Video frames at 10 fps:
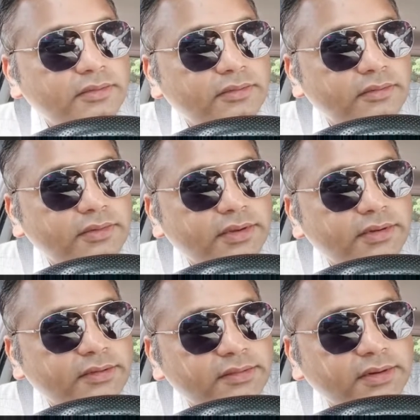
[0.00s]

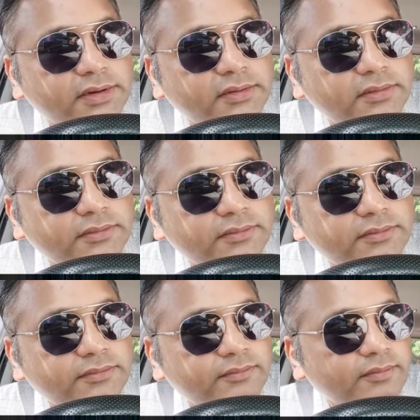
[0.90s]
okay, just a second.
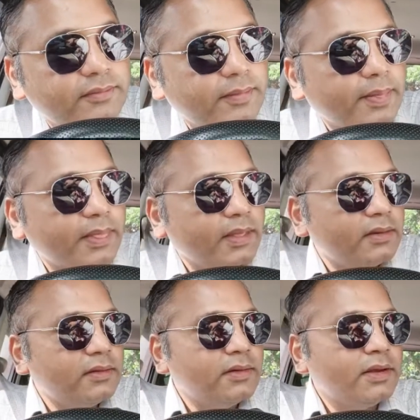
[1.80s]

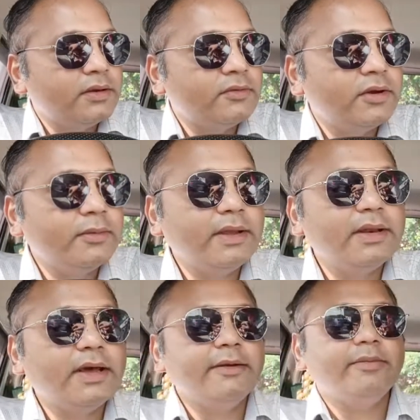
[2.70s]
Yeah, today by
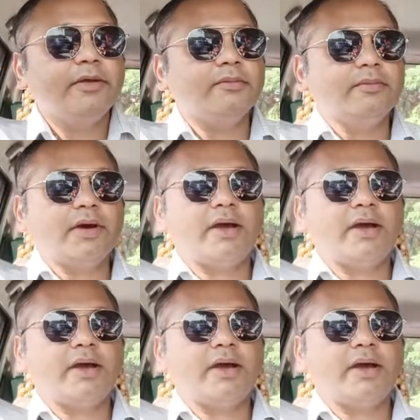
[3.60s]
9 p.m.